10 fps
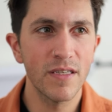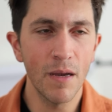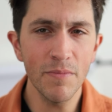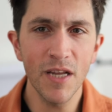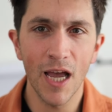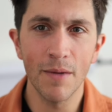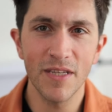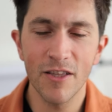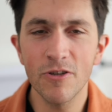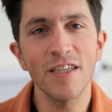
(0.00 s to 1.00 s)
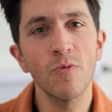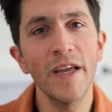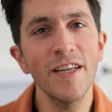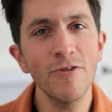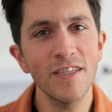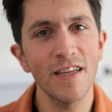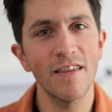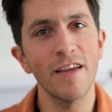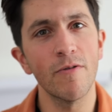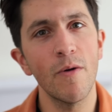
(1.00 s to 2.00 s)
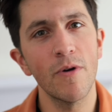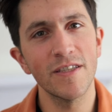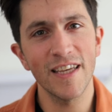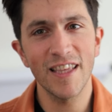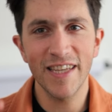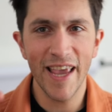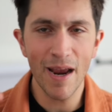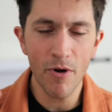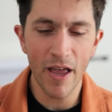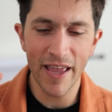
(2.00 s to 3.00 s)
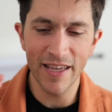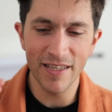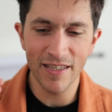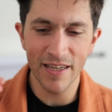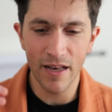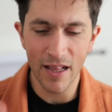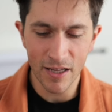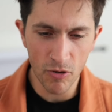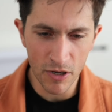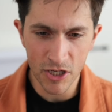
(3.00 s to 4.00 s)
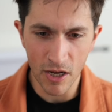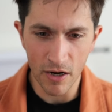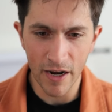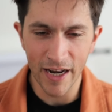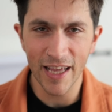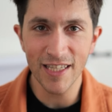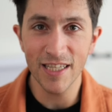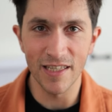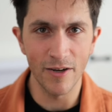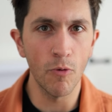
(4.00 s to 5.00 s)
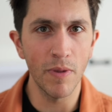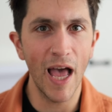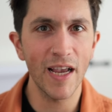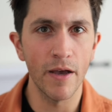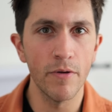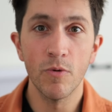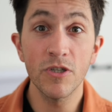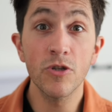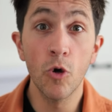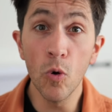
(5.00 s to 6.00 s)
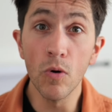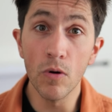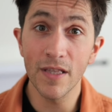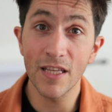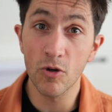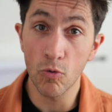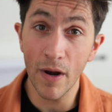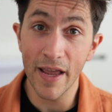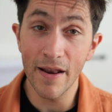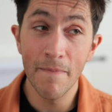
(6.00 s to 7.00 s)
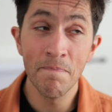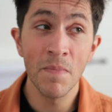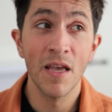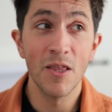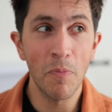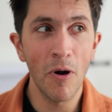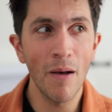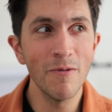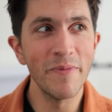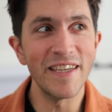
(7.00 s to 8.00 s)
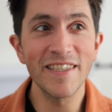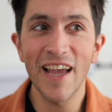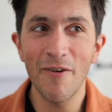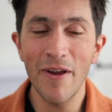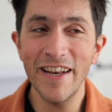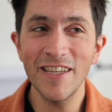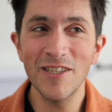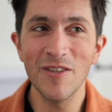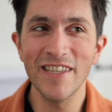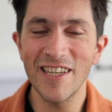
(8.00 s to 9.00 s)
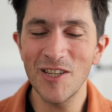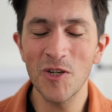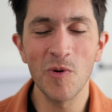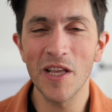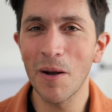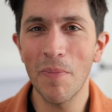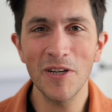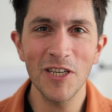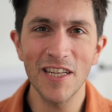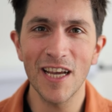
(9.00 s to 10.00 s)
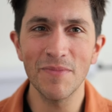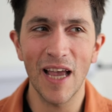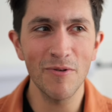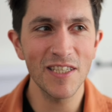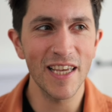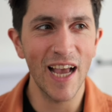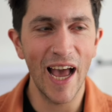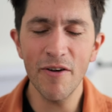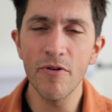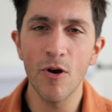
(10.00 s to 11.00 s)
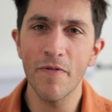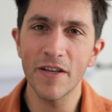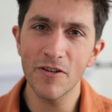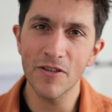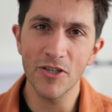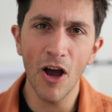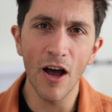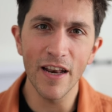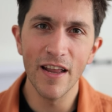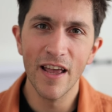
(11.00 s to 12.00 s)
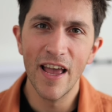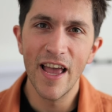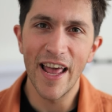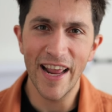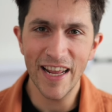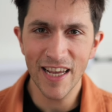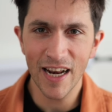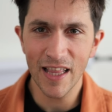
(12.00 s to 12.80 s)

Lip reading: sometimes there's this interesting thing, right, where it's like this camera is an electronic shutter and it has like a zero blackout, which is cool and that's great. The problem is I ran into this issue where like a bunch of times I was like, I don't know if I took the shot. And I had to